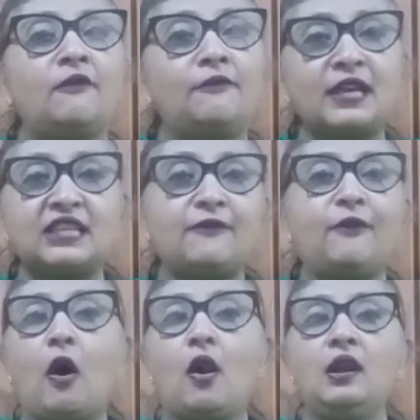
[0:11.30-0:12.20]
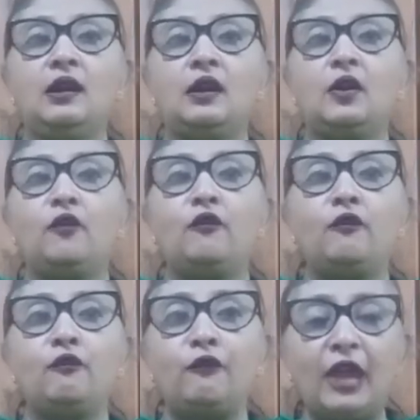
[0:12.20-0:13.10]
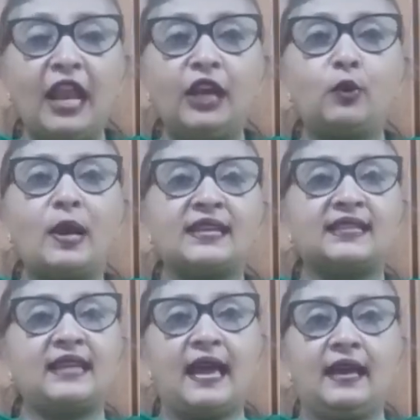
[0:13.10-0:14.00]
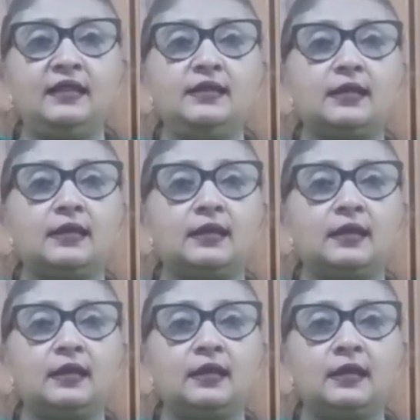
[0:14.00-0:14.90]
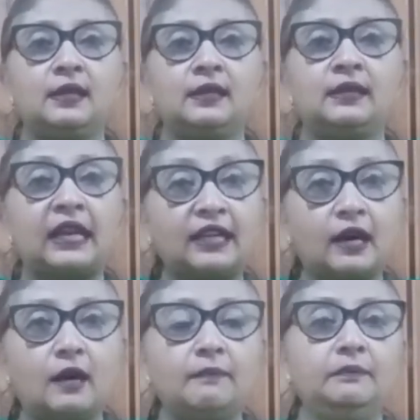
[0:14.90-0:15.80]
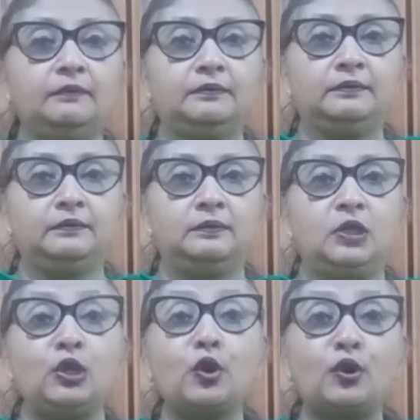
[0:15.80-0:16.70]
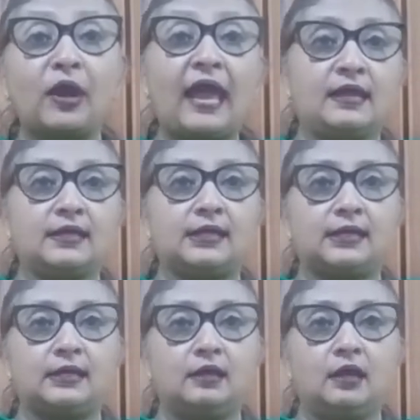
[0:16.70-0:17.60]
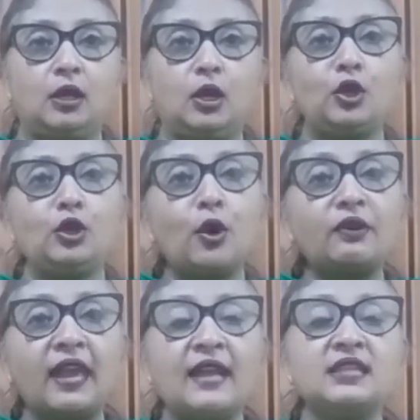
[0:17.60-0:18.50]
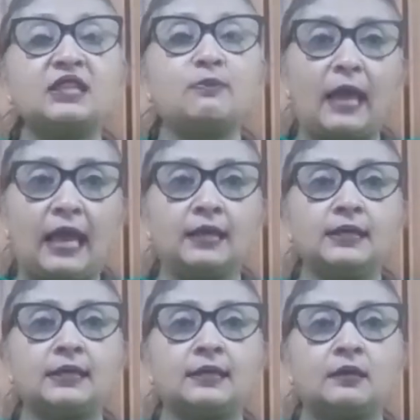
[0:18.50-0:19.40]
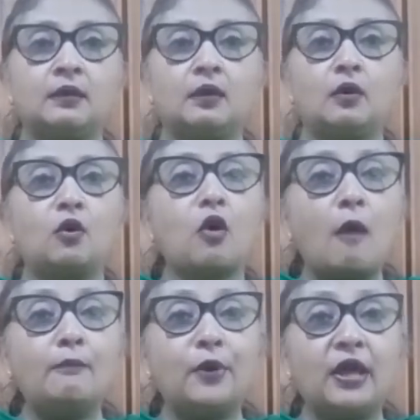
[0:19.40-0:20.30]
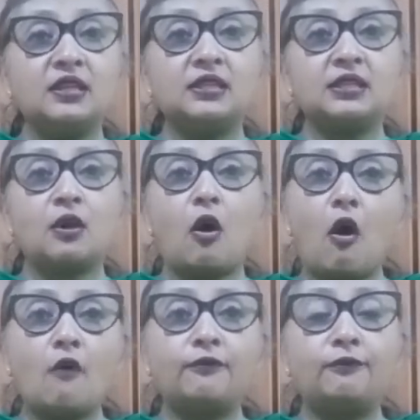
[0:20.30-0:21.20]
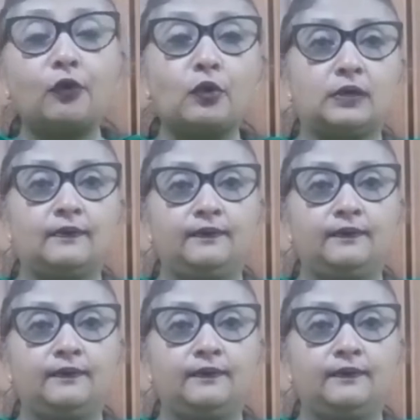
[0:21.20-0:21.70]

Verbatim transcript: First of all, we need to understand the term nutrients. Nutrients means components of food.